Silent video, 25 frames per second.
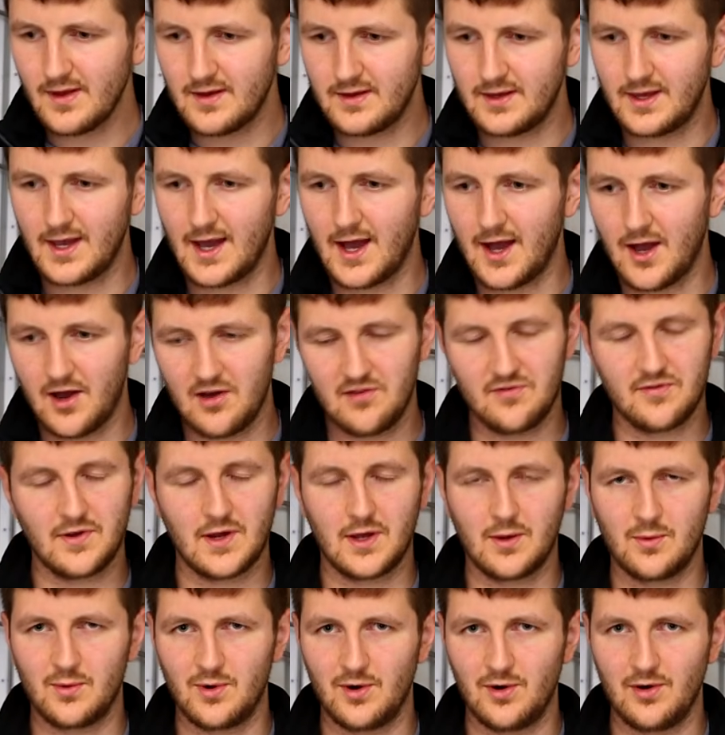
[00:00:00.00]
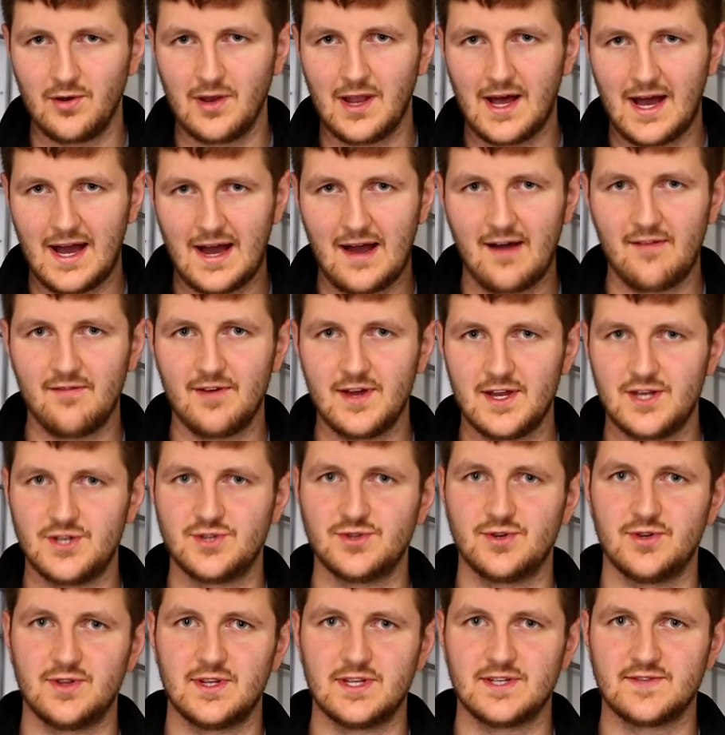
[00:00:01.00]
yeah, hopefully you all have
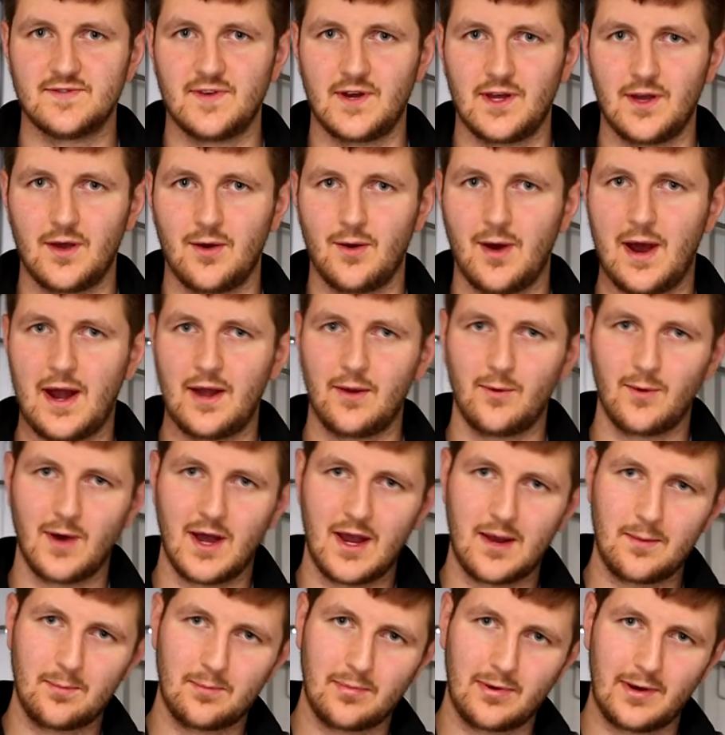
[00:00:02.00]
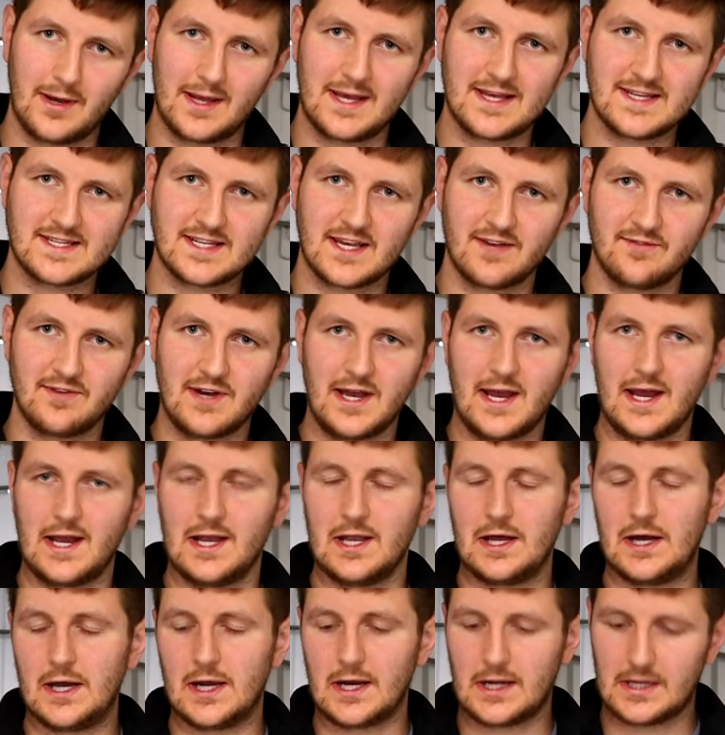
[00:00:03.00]
enjoyed this video. Anyway, please give it a
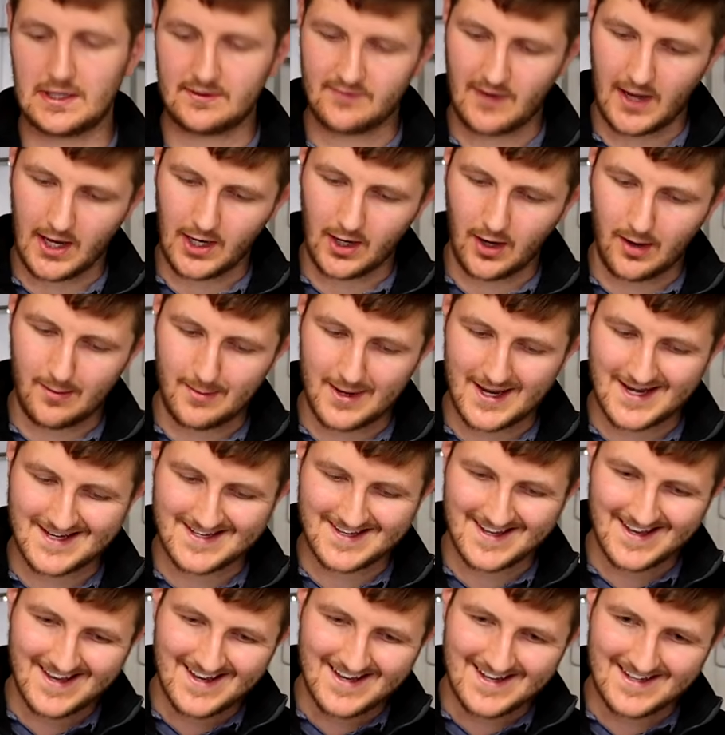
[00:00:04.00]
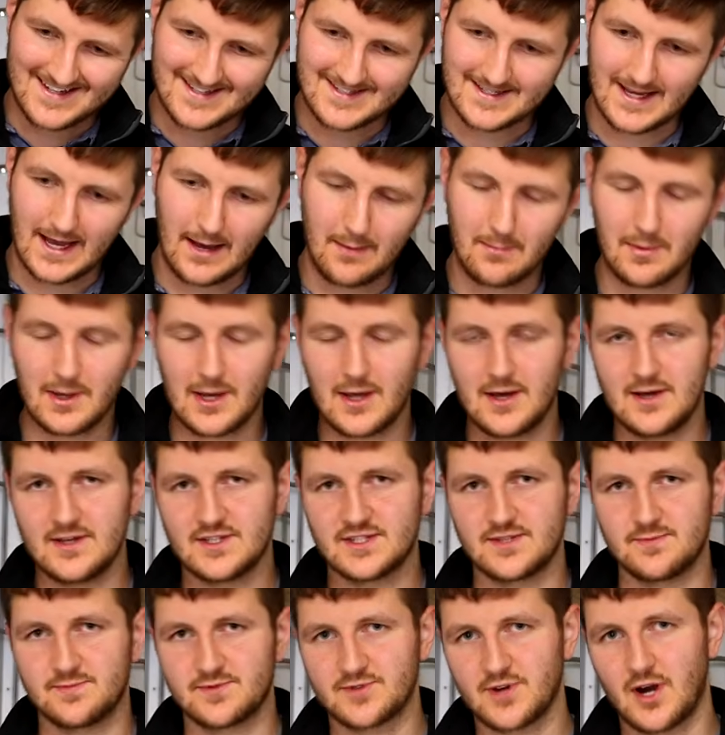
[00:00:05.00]
like, leave a comment down below,
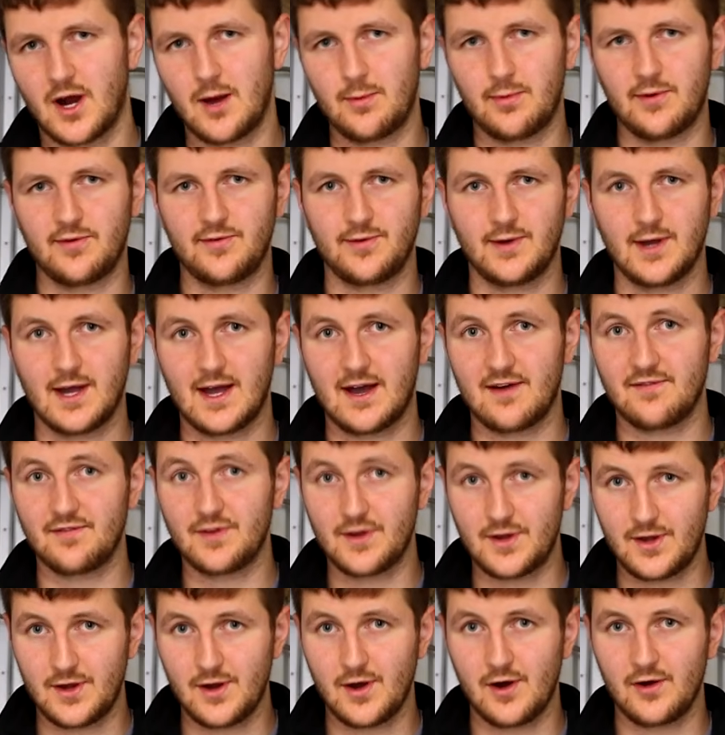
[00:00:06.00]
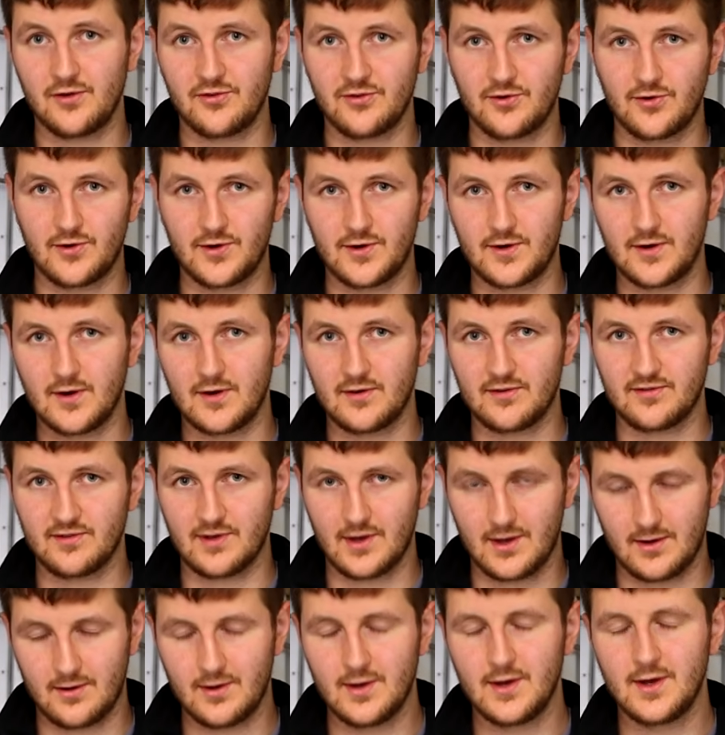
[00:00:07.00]
subscribe if you have not already done
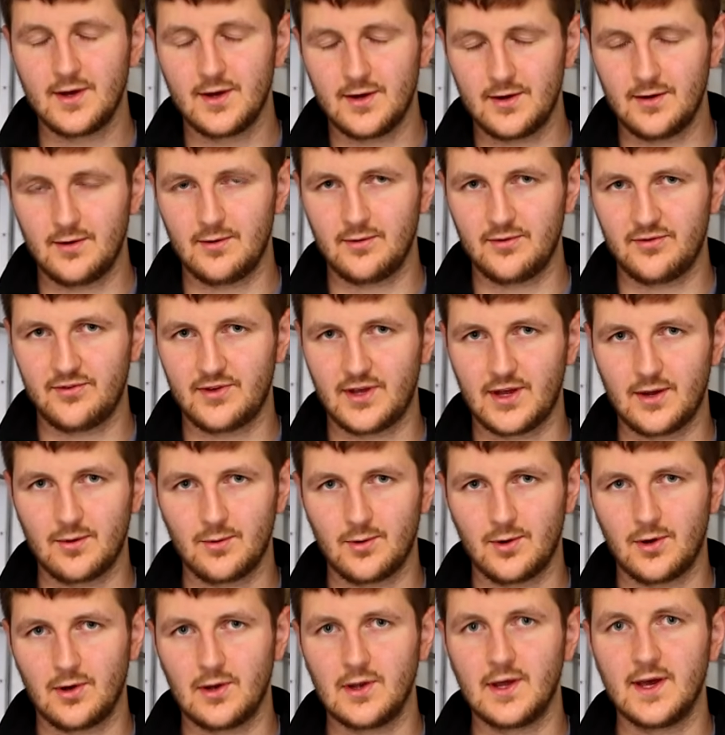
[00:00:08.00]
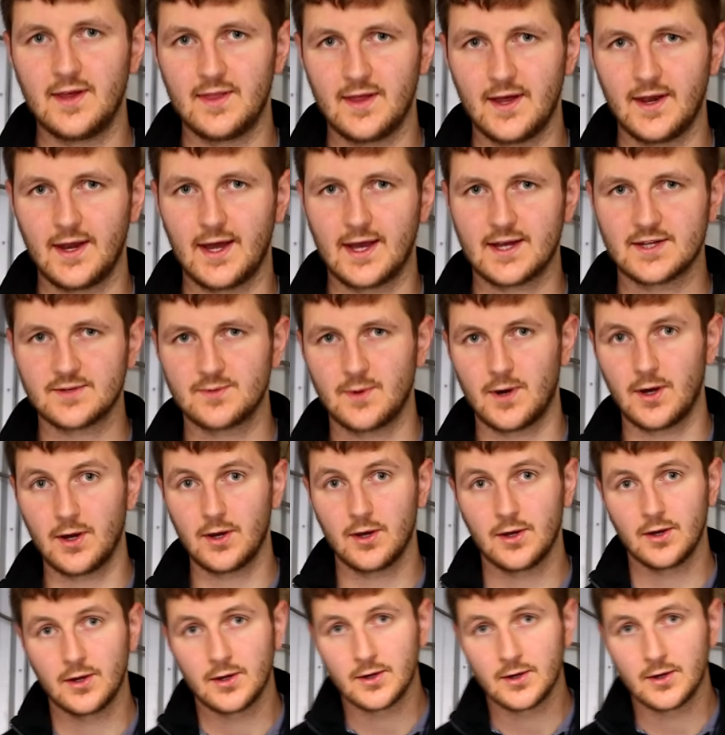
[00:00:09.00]
so, and I'll see you all in that next one.